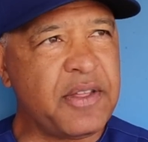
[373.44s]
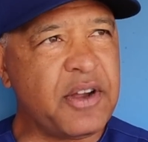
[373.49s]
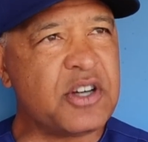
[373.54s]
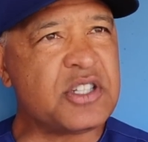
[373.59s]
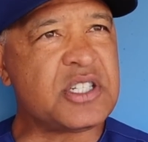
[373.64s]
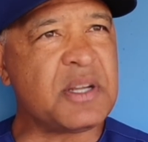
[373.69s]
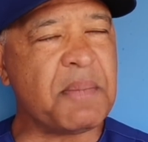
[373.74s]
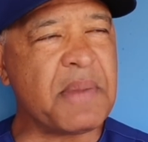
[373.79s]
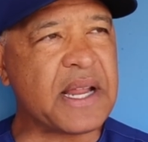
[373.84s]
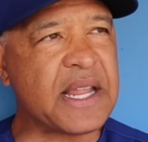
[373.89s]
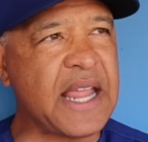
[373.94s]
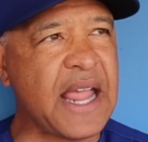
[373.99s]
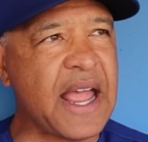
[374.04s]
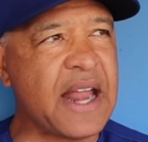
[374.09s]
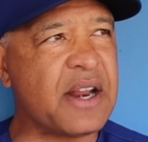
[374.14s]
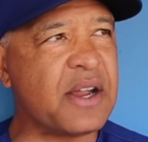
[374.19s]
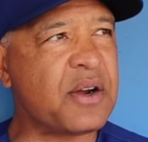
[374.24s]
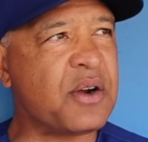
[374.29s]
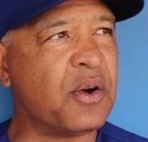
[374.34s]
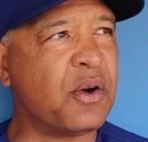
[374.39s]
There's some
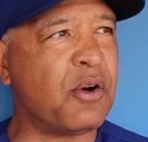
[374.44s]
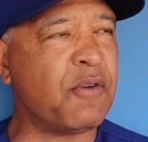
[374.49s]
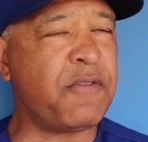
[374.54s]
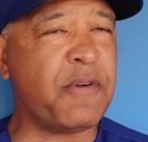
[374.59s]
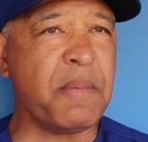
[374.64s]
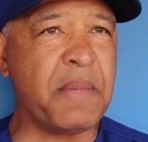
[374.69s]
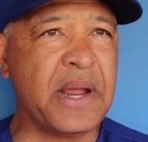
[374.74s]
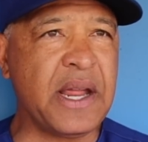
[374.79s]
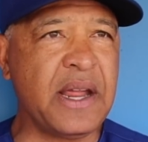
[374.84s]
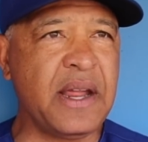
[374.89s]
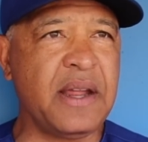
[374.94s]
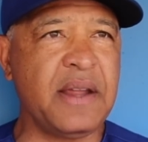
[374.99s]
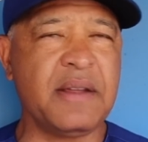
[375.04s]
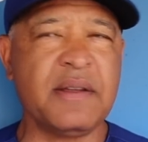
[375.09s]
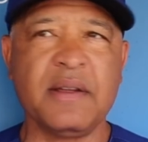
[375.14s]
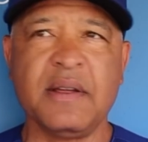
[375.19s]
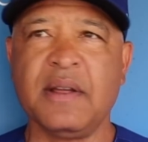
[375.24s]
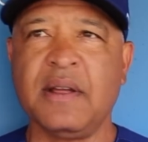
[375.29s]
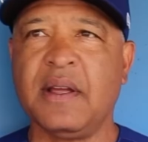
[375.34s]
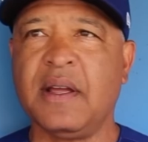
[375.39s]
mechanical for me.
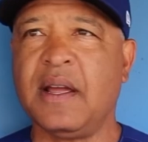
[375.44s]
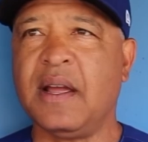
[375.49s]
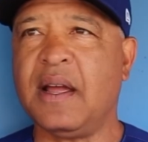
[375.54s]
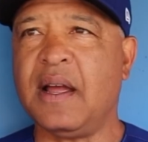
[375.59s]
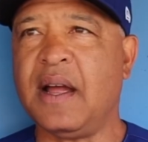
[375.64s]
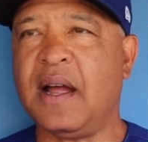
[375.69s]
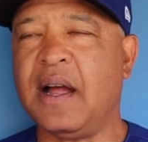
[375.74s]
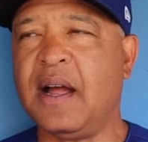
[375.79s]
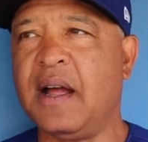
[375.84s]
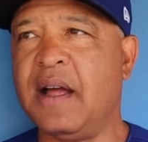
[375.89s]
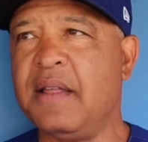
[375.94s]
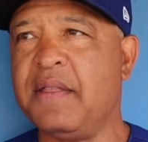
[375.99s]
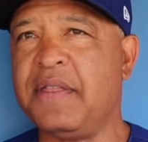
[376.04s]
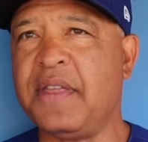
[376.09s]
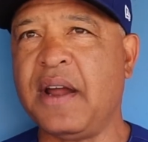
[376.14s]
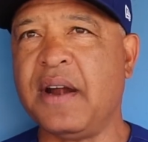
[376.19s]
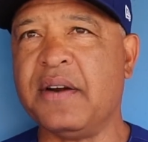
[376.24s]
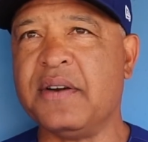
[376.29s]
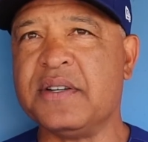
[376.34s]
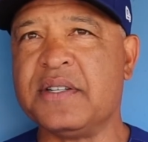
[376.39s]

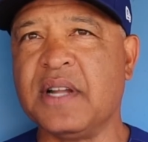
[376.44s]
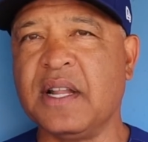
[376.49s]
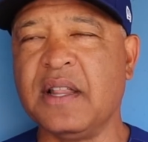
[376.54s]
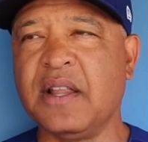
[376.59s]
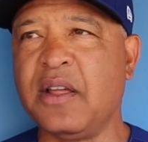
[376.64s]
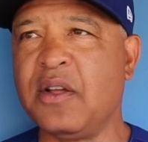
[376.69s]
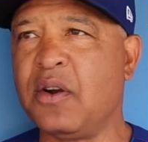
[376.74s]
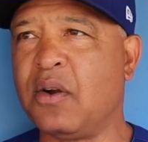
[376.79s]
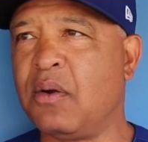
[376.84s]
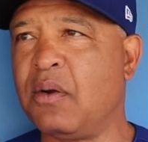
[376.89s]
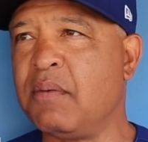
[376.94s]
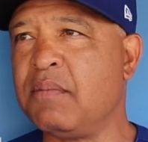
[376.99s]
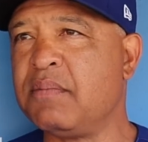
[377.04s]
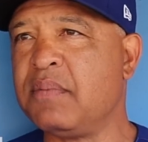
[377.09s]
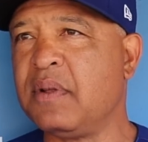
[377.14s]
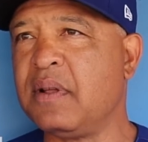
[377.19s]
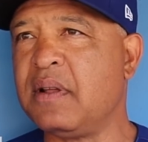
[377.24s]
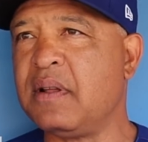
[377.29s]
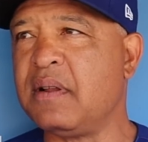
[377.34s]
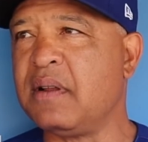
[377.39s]
There's a little
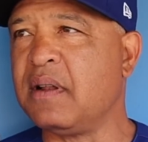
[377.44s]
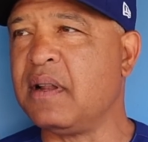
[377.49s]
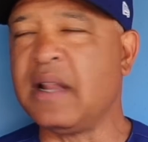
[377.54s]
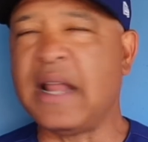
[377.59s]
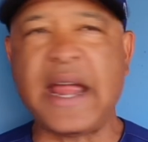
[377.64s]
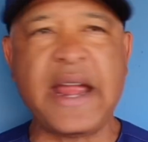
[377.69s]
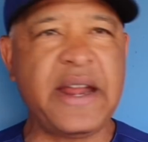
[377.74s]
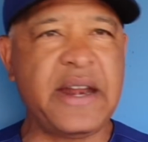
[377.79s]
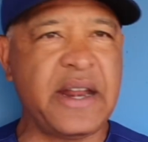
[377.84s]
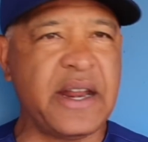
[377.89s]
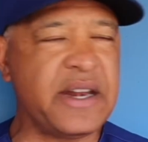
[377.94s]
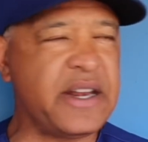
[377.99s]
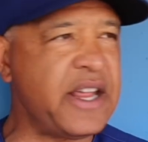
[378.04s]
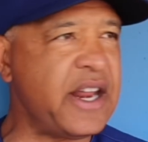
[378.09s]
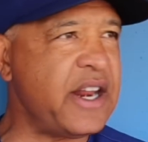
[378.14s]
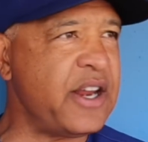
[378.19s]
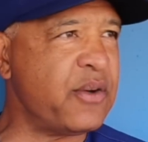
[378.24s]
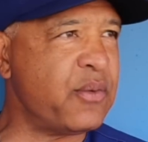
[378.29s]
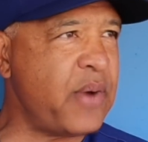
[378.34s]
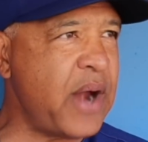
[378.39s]
late in
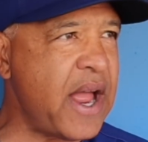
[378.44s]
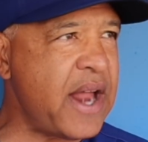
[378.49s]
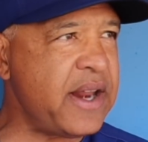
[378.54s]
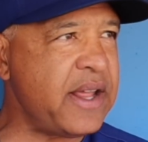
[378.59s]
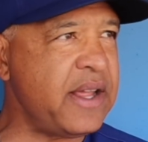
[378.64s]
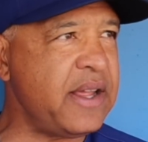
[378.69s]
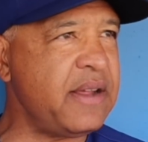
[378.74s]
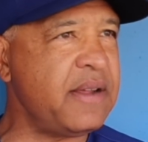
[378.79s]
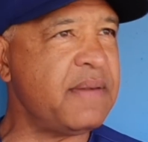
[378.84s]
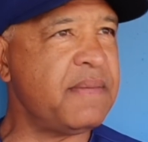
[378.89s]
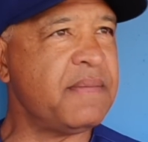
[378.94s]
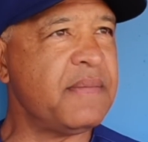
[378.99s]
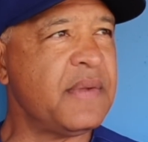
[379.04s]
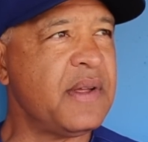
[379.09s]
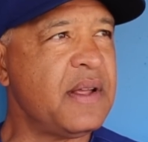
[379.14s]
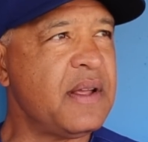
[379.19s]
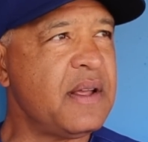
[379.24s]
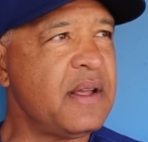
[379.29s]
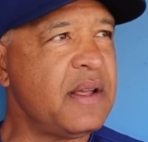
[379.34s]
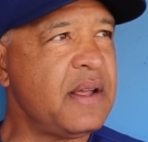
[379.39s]
getting ready.
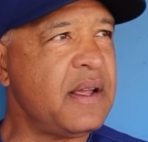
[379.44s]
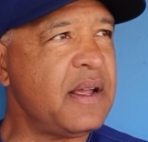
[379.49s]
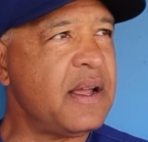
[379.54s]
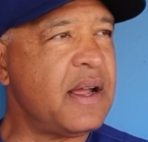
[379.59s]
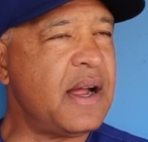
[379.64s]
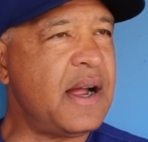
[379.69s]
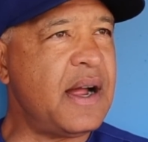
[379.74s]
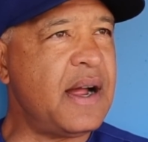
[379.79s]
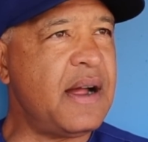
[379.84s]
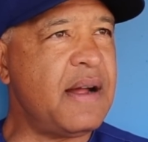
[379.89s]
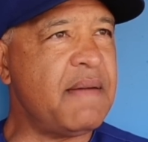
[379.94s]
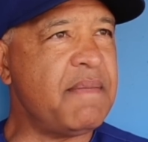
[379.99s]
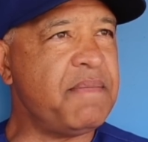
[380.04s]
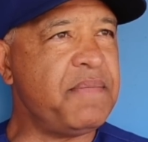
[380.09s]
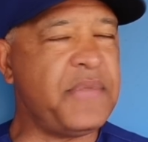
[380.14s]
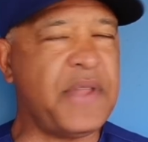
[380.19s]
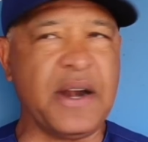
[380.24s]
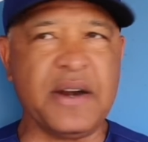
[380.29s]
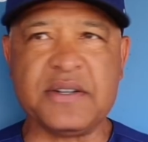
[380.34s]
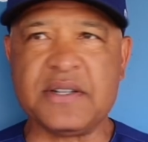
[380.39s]

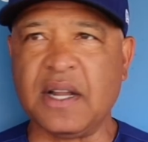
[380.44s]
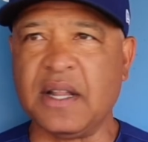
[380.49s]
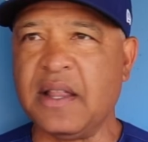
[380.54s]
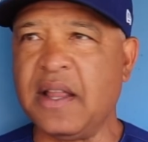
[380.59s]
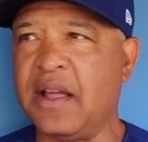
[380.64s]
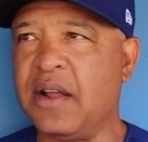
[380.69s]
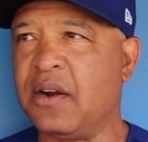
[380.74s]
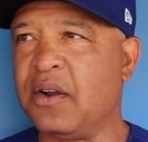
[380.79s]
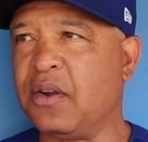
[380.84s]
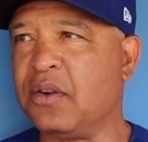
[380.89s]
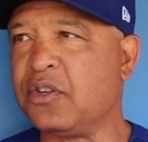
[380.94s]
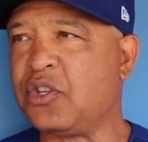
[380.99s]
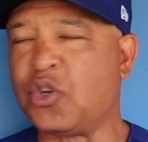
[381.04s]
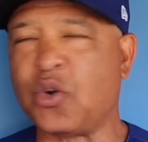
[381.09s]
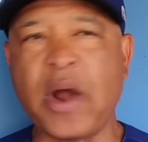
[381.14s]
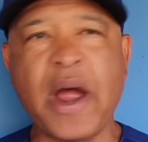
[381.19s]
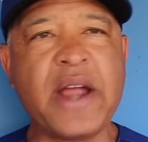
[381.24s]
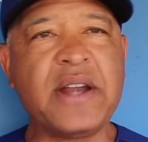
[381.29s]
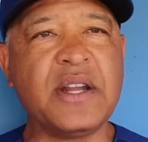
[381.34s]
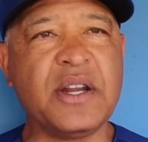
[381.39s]
There's a little
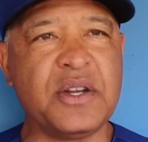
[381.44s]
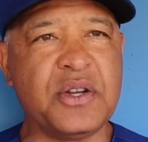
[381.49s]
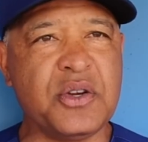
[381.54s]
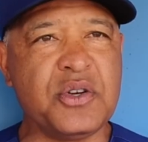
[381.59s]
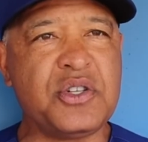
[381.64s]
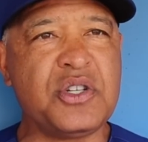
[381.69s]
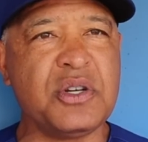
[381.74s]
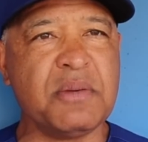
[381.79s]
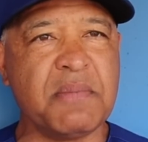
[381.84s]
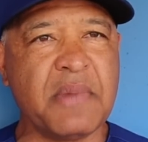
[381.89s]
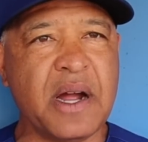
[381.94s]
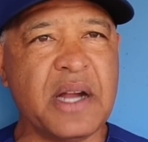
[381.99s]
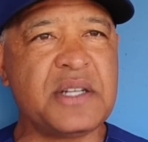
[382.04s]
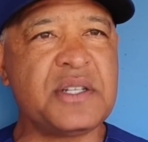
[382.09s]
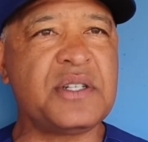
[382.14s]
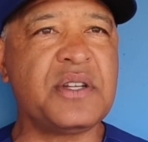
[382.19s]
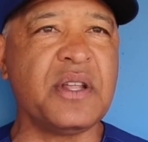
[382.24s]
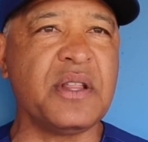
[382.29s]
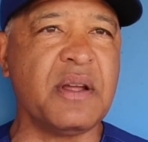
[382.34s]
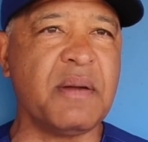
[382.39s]
trying to do too
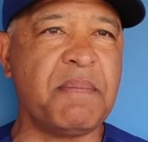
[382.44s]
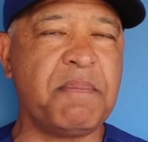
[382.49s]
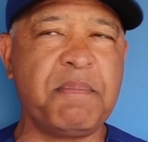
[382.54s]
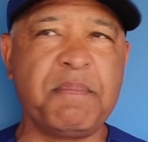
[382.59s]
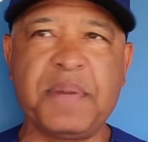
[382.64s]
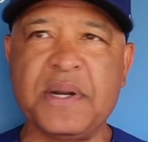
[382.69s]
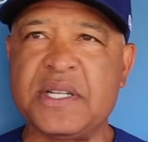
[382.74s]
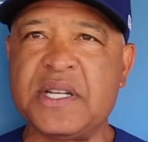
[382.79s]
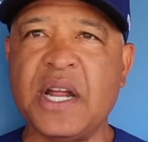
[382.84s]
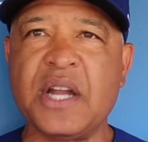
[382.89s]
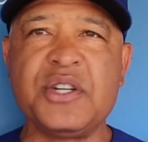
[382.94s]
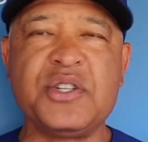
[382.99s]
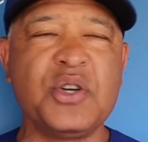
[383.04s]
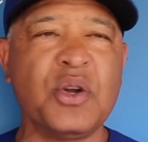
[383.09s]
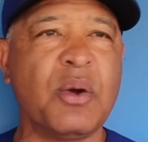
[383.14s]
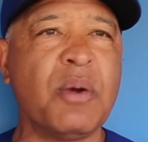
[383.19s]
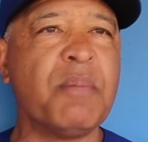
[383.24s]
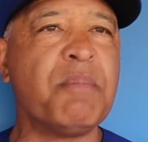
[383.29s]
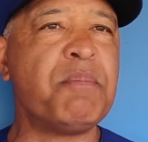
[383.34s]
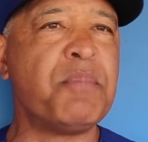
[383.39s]
much to the
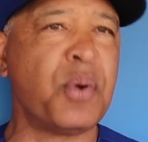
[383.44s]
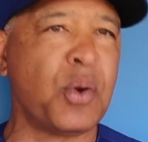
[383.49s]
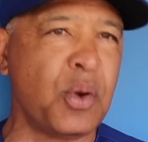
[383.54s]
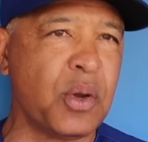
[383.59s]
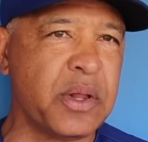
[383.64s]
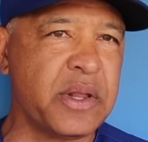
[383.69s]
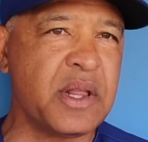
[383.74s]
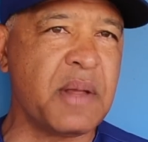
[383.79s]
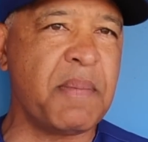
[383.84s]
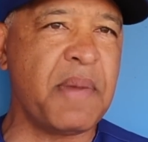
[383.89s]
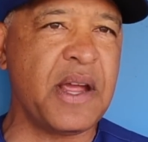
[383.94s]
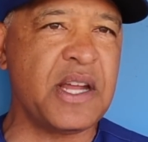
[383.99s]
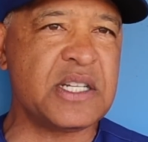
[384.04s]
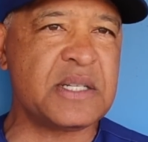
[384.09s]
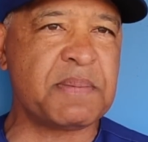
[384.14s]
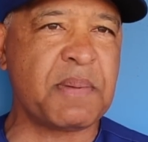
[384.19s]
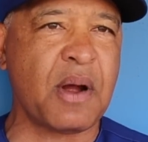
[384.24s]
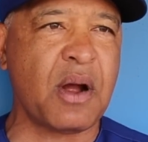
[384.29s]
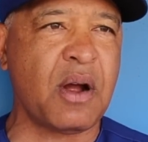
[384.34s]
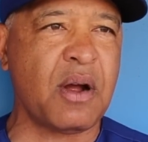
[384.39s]
potential pulling the
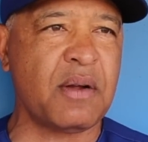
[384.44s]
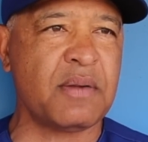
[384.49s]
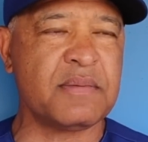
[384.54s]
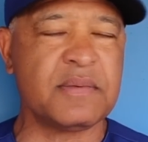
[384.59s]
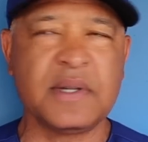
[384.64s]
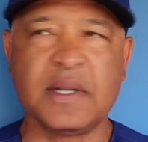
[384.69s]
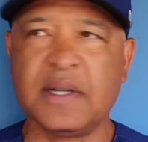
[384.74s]
baseball